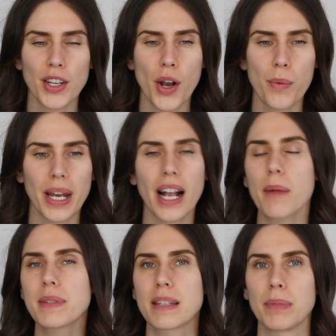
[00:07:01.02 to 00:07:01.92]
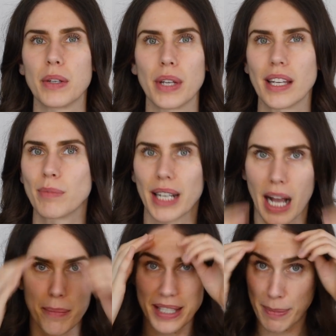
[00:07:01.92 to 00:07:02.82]
You know, when it comes to beauty, when it
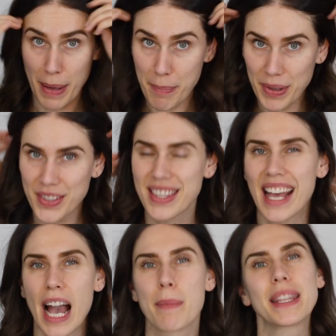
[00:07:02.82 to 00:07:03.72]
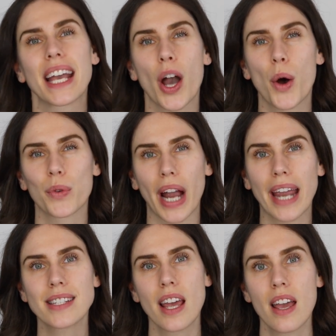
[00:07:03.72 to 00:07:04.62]
comes to pimples, they come and they go,
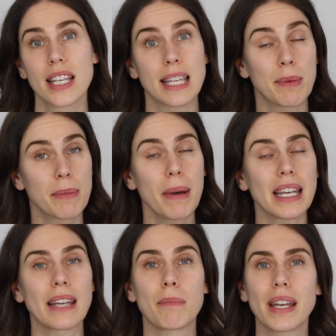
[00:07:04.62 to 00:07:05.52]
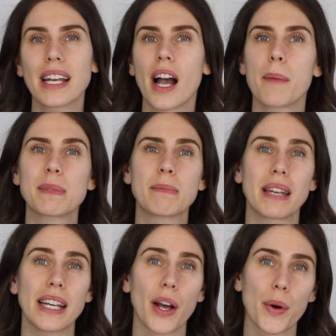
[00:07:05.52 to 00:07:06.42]
right? Same with money. Money comes,
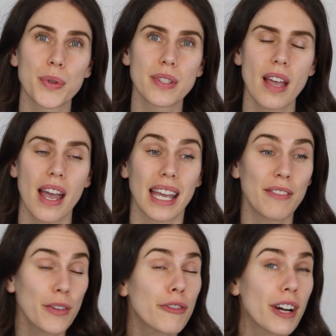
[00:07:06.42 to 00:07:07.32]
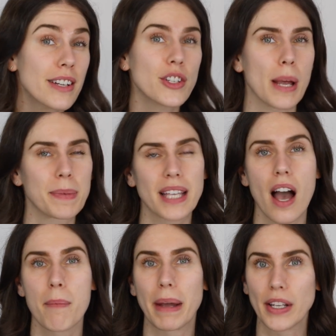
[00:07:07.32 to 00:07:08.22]
money goes. Even friendships
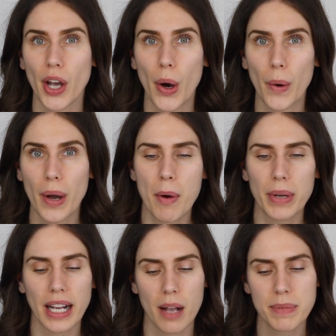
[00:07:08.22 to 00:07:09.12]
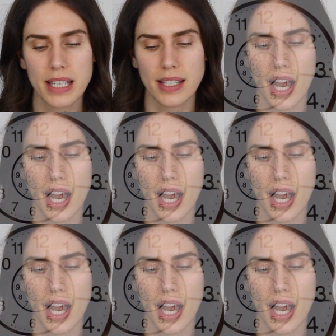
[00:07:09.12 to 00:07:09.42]
come and go. But when it comes to